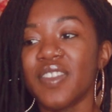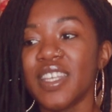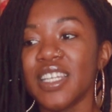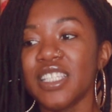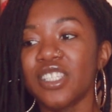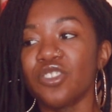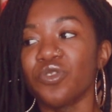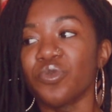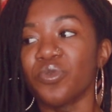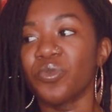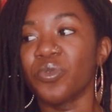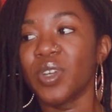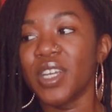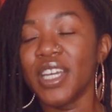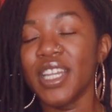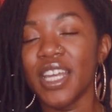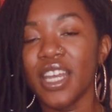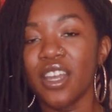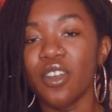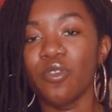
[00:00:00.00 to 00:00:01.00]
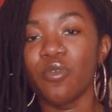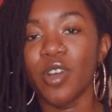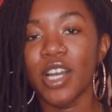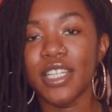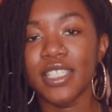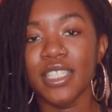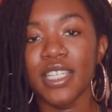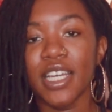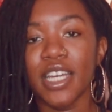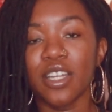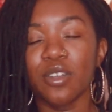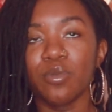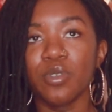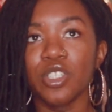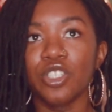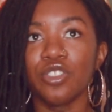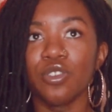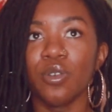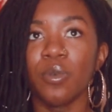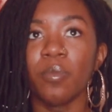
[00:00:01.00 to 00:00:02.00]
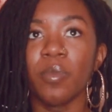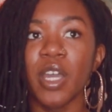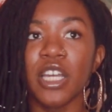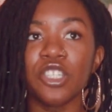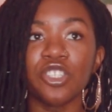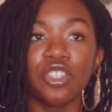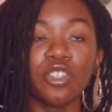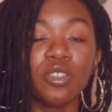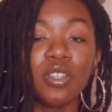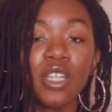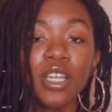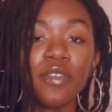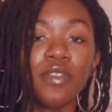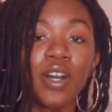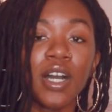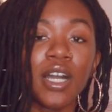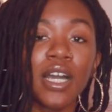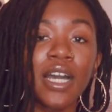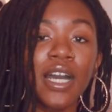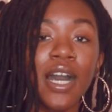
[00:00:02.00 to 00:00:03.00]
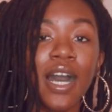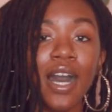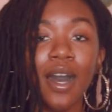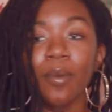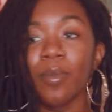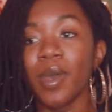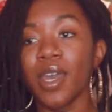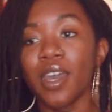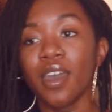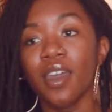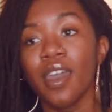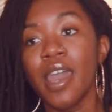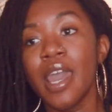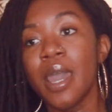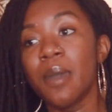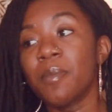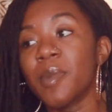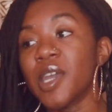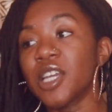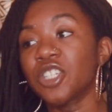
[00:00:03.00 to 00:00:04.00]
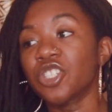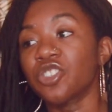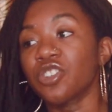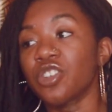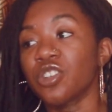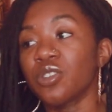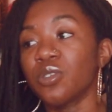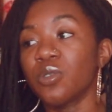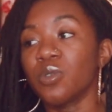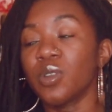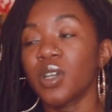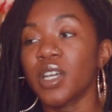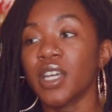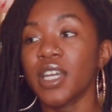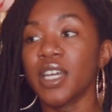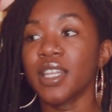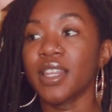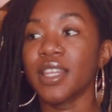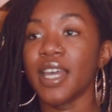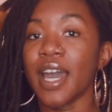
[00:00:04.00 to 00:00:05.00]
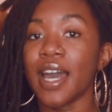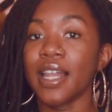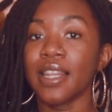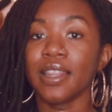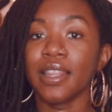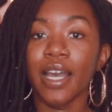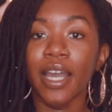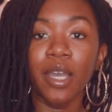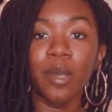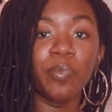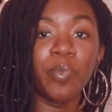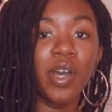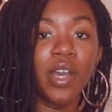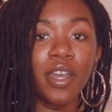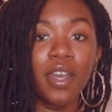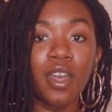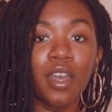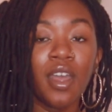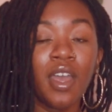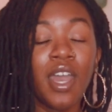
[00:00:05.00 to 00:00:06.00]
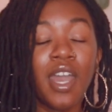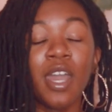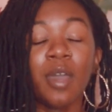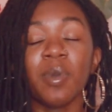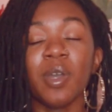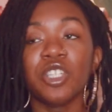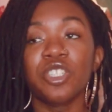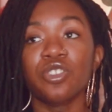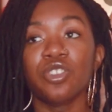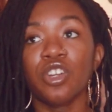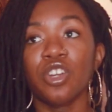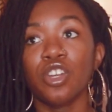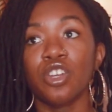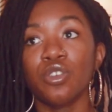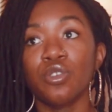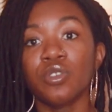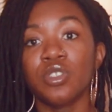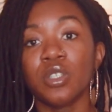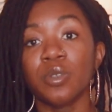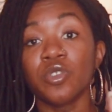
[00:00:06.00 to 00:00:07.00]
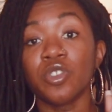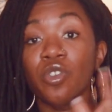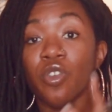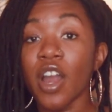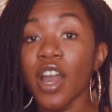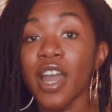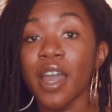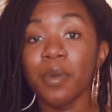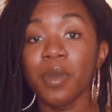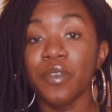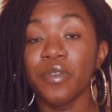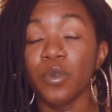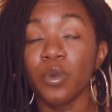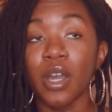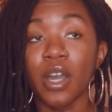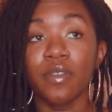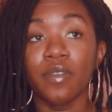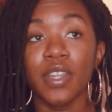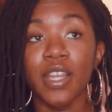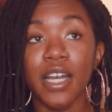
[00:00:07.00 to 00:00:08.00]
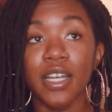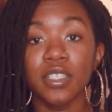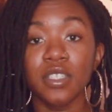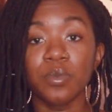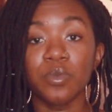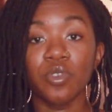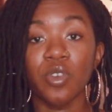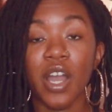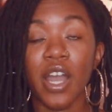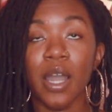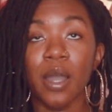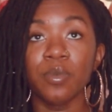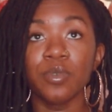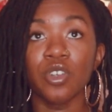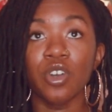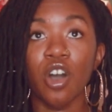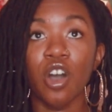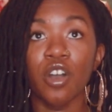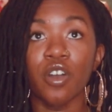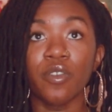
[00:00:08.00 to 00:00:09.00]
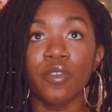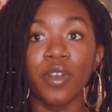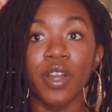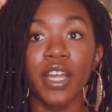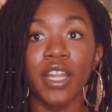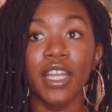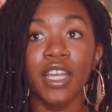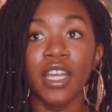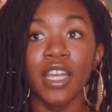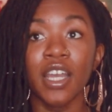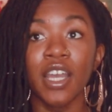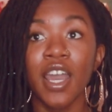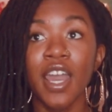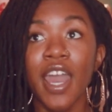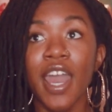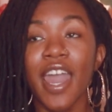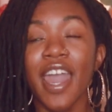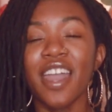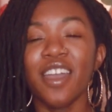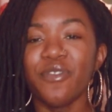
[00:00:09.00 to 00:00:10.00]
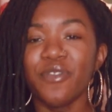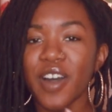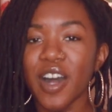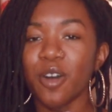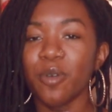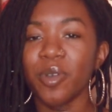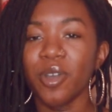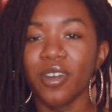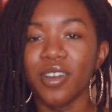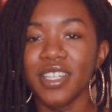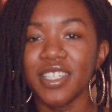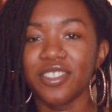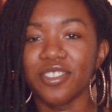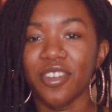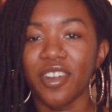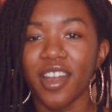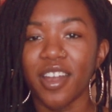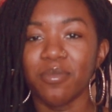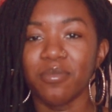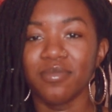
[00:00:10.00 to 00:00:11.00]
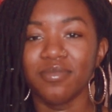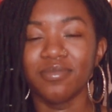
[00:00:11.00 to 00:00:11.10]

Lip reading: this reading resonated with you, make sure you leave a comment. Make sure you hit that like button. And make sure you subscribe if you have not subscribed already. And follow me on Instagram.